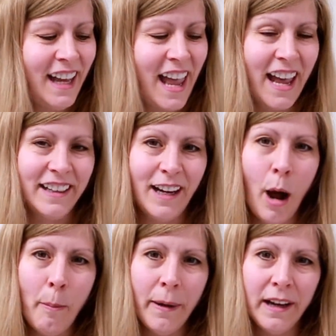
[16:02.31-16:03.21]
And
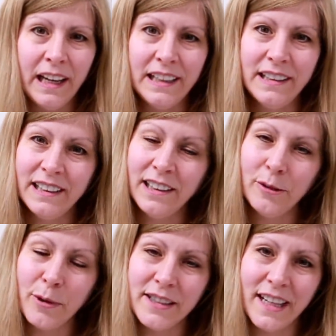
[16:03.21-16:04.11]
up, and
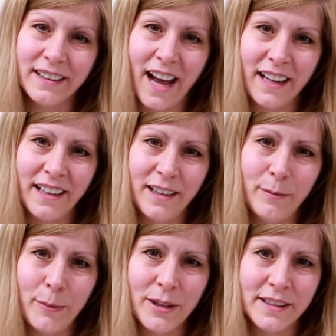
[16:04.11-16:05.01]
little words like that. He
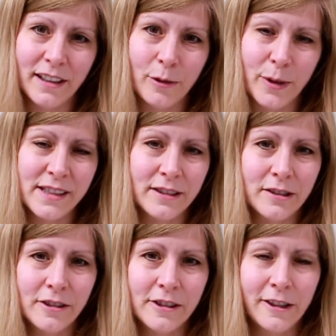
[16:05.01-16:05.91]
mimics little
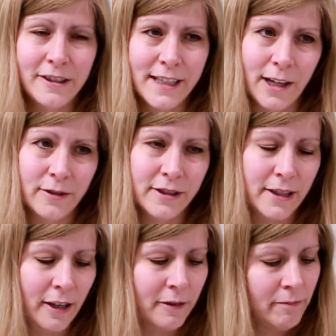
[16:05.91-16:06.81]
whistles. He sounds
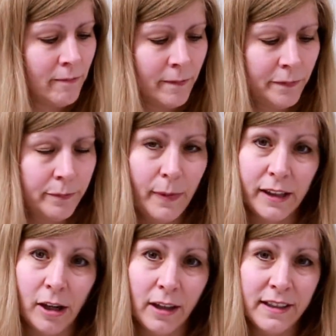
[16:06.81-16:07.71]
like
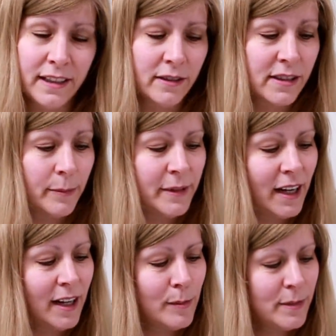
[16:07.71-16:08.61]
my cockatiel
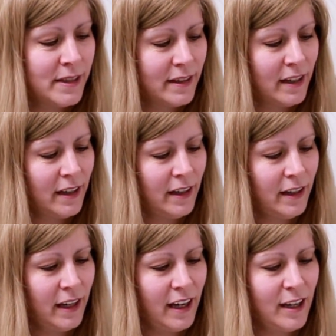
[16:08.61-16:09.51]
sometimes.
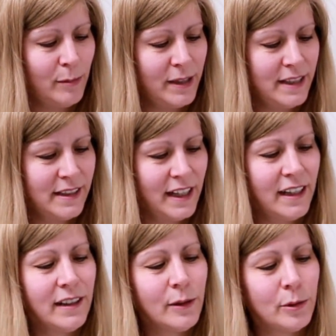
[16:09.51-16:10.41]
Hey, but he's
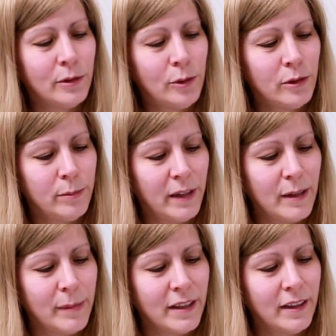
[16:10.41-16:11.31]
getting an old
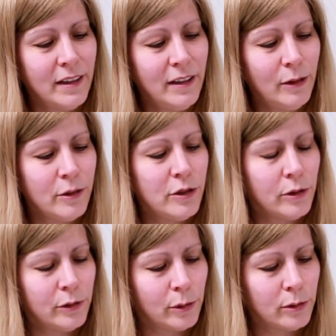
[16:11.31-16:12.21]
baby. Oh,
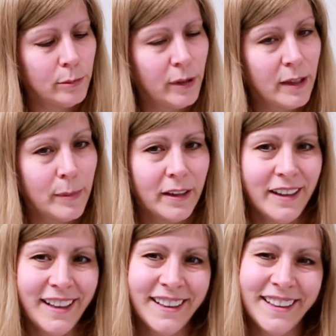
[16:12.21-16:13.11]
you're an old baby.